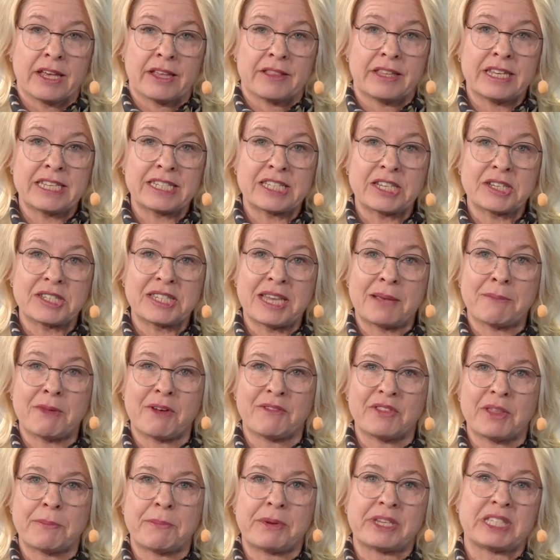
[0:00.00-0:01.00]
These are some
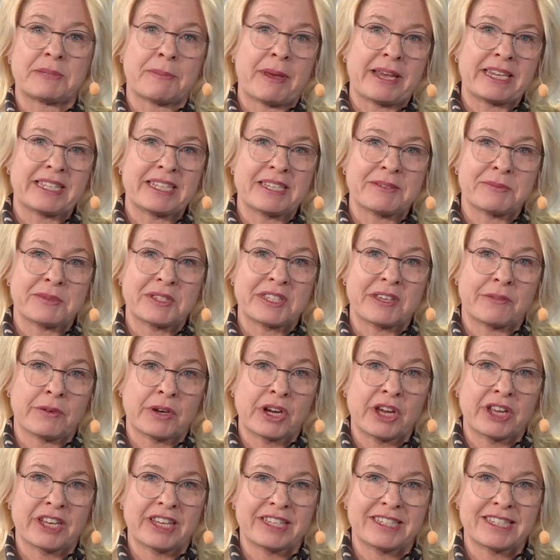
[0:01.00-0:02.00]
of the perspectives we're
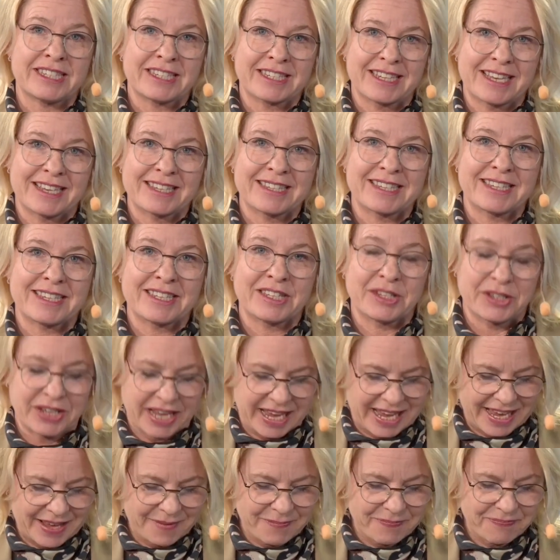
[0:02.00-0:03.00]
going to discuss
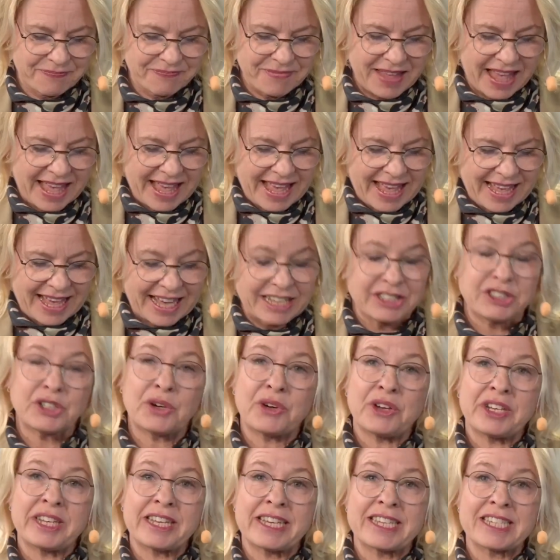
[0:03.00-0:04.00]
today. And
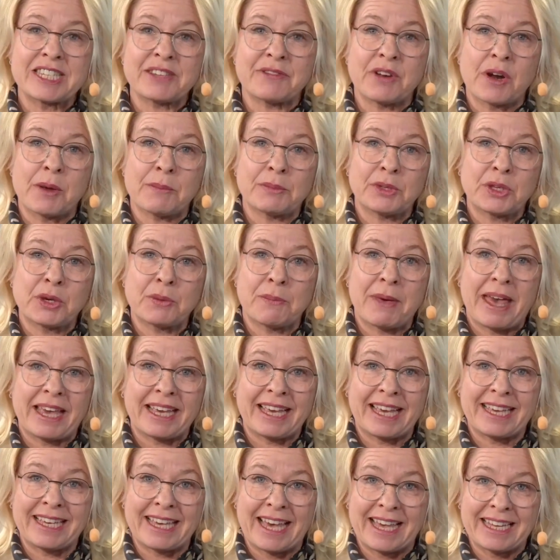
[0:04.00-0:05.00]
joining us from
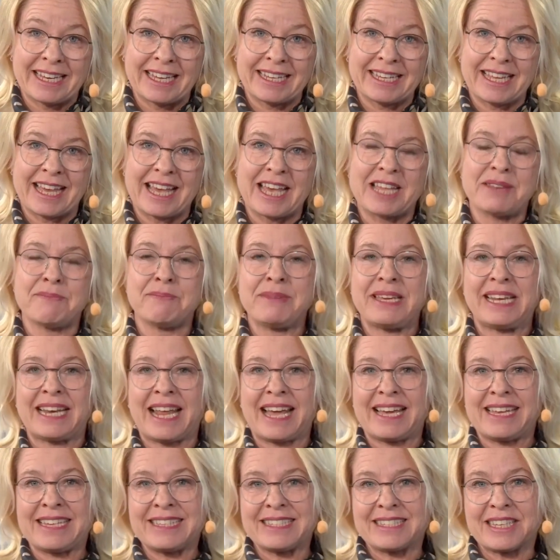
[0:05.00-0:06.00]
Quebec, Canada, and
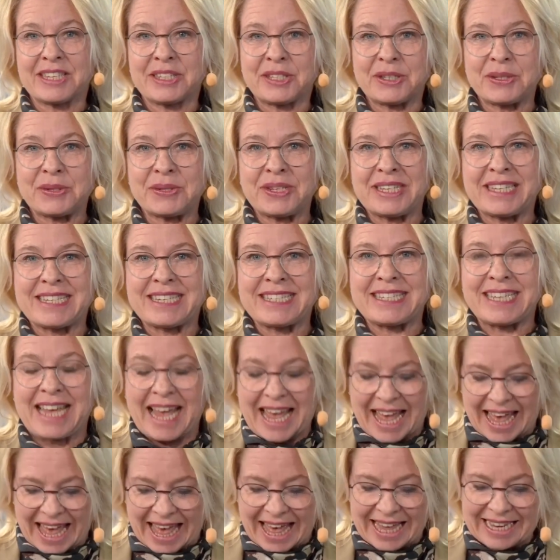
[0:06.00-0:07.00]
Mila Institute is
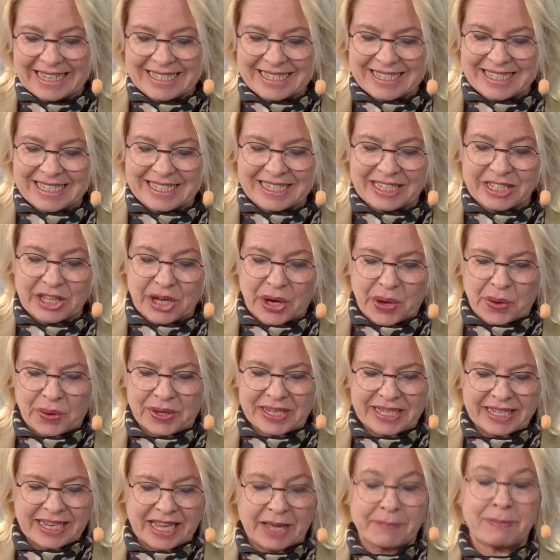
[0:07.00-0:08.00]
Alison
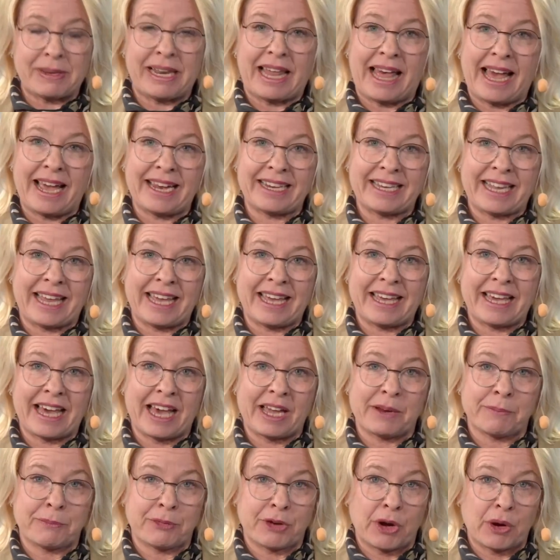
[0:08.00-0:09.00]
Cohen, Applied
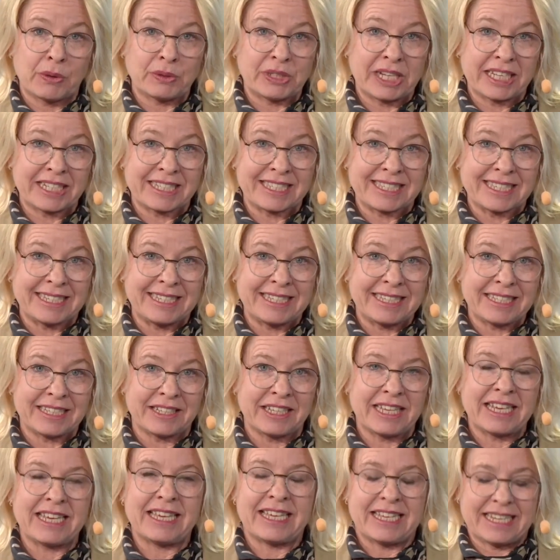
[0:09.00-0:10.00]
AI Projects
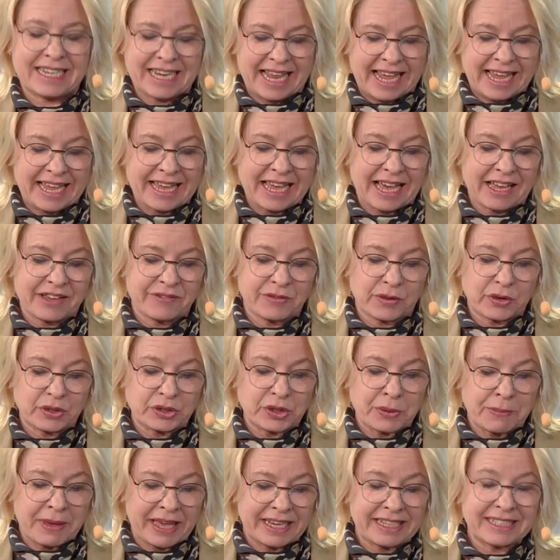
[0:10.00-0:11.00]
Lead in AI for
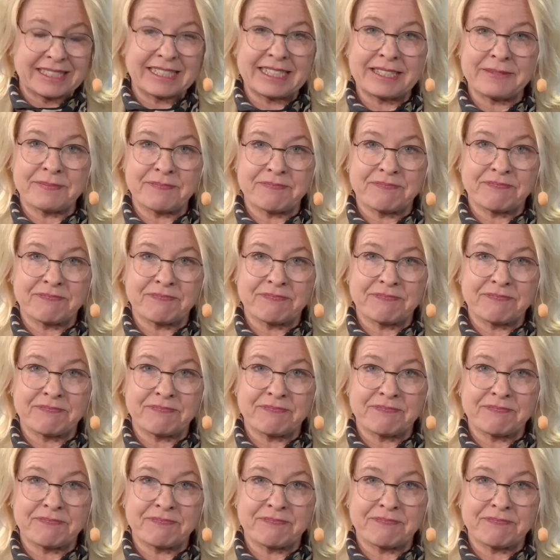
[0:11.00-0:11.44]
Humanity.